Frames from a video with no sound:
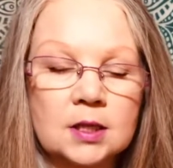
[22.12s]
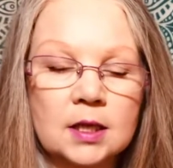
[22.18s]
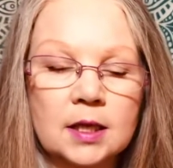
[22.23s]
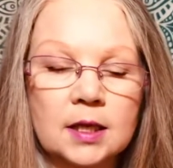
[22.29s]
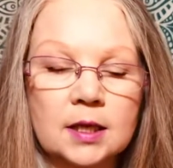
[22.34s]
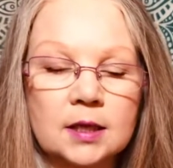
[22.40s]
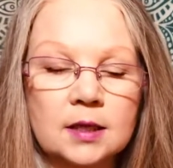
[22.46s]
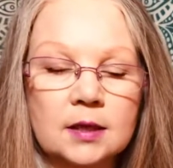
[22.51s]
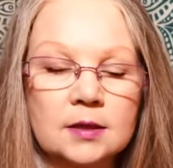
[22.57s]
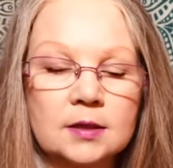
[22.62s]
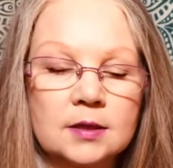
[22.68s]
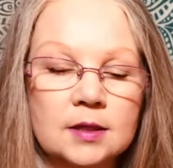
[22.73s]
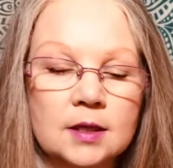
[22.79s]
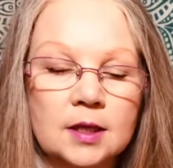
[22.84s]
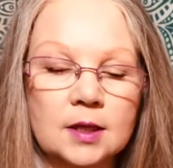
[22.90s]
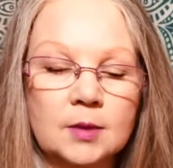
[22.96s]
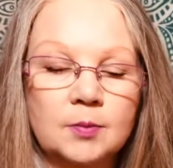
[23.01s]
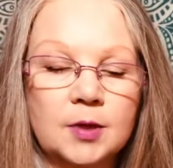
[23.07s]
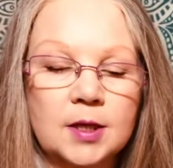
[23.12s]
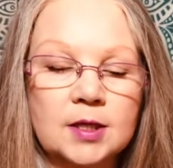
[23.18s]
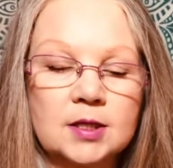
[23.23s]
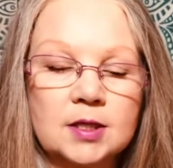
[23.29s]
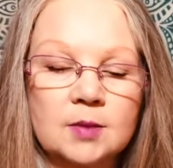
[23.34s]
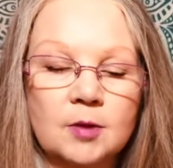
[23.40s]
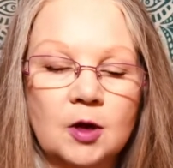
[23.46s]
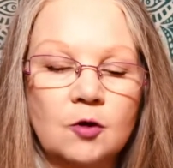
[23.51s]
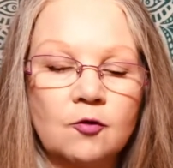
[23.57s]
as I place
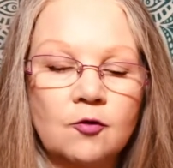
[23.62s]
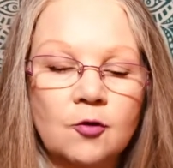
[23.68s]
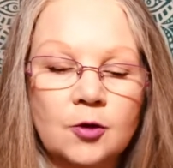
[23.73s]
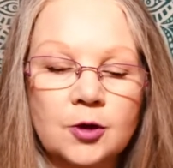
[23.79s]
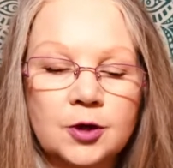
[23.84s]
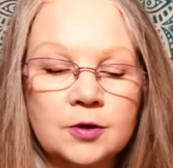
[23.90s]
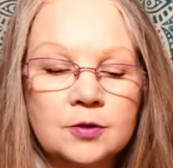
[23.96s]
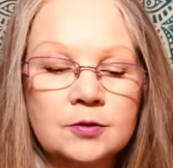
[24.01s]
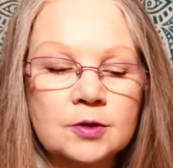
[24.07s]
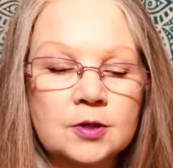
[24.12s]
them out for you.